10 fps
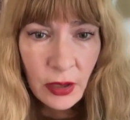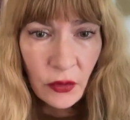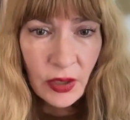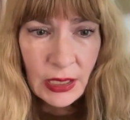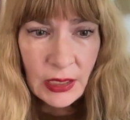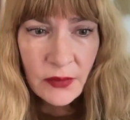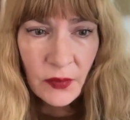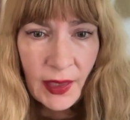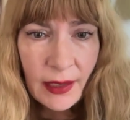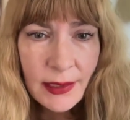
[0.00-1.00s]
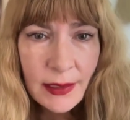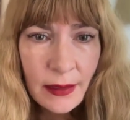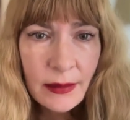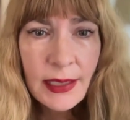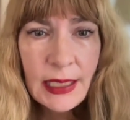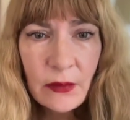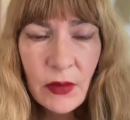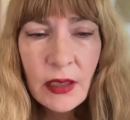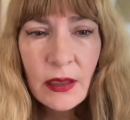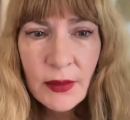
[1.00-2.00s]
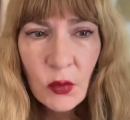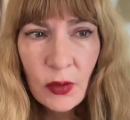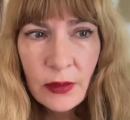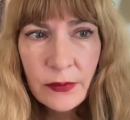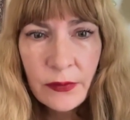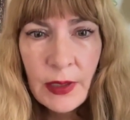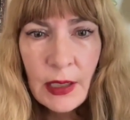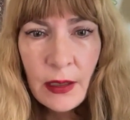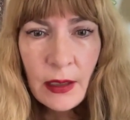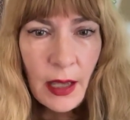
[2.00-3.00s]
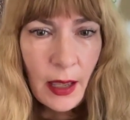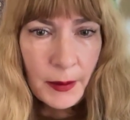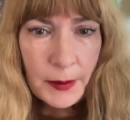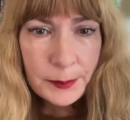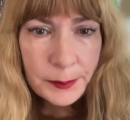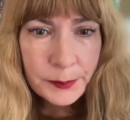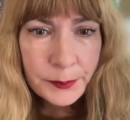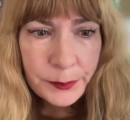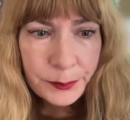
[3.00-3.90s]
ingredients for that scent to give it a sort of um,